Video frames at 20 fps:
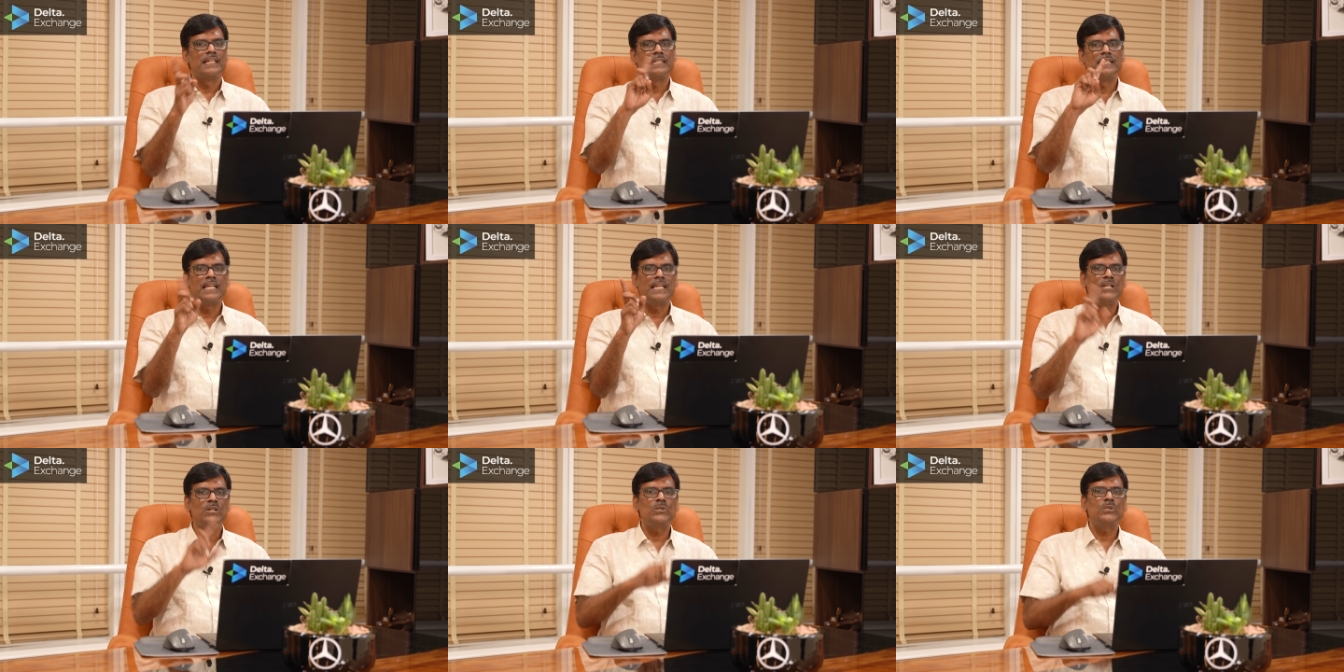
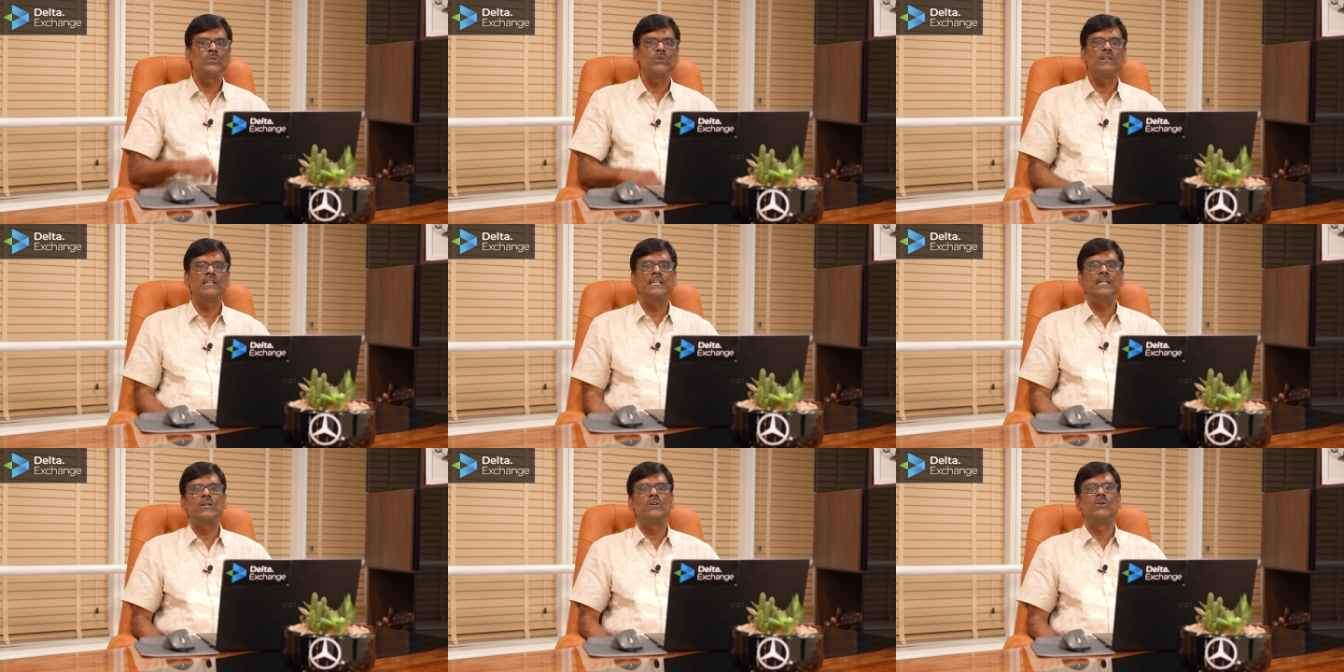they
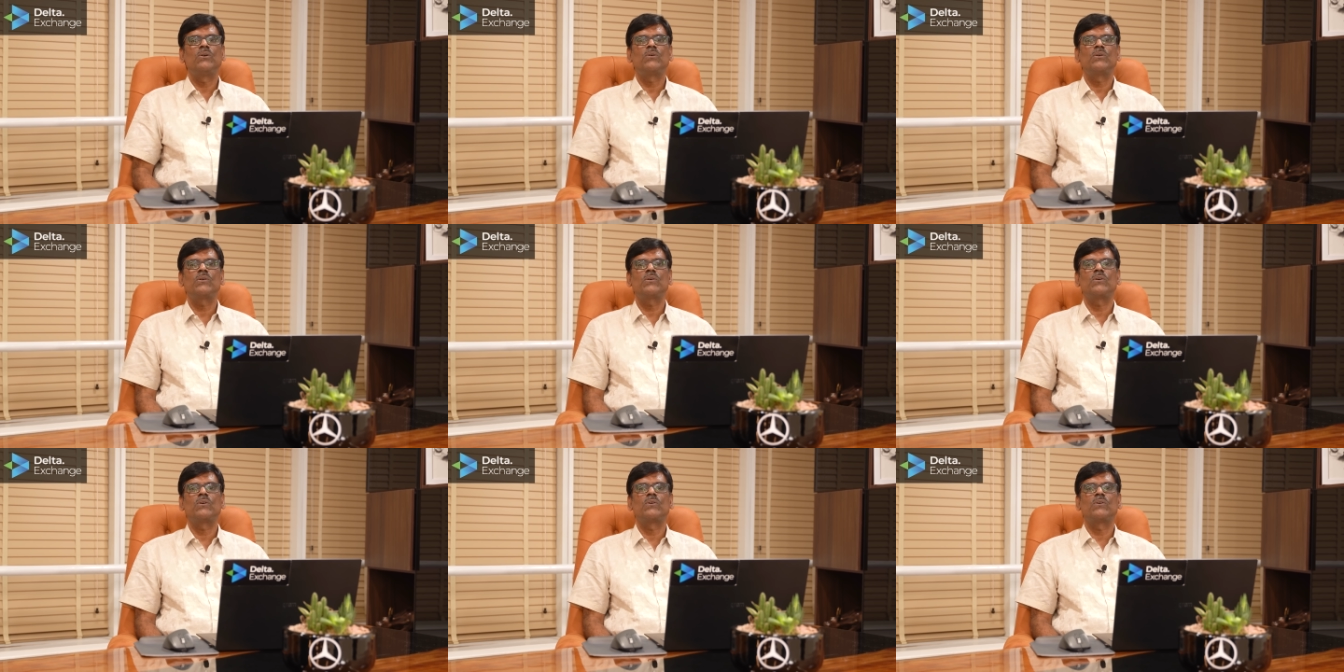usually
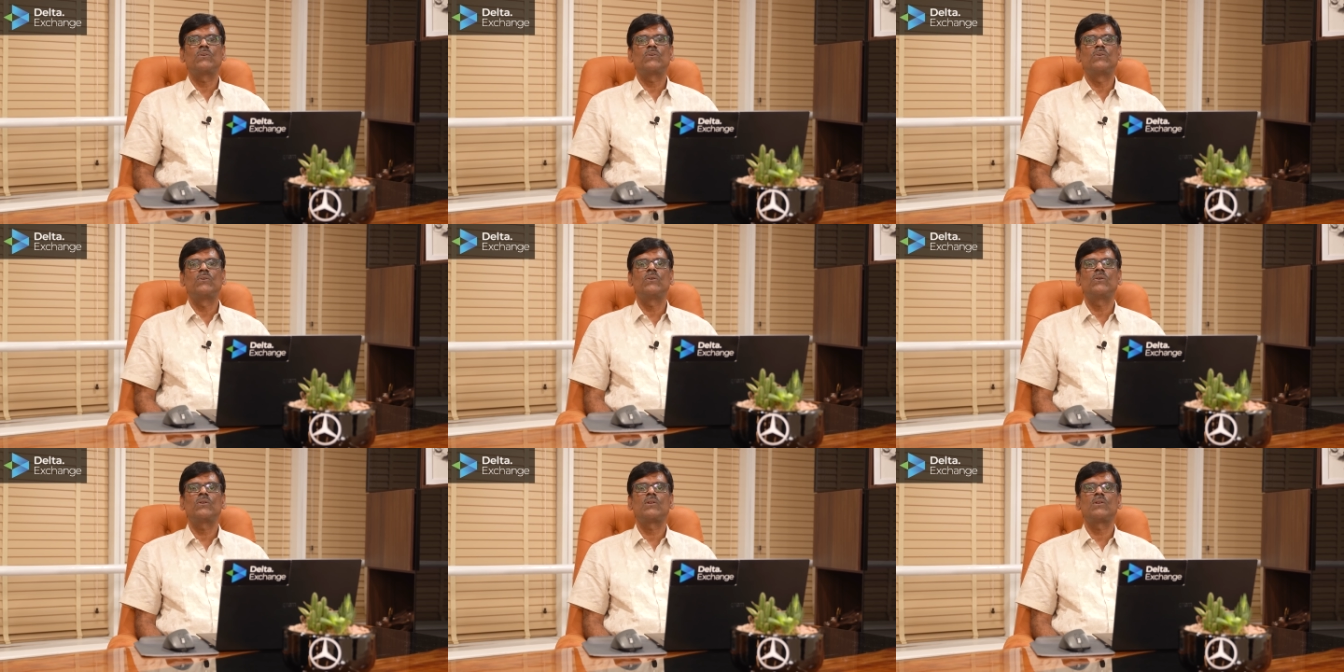don't go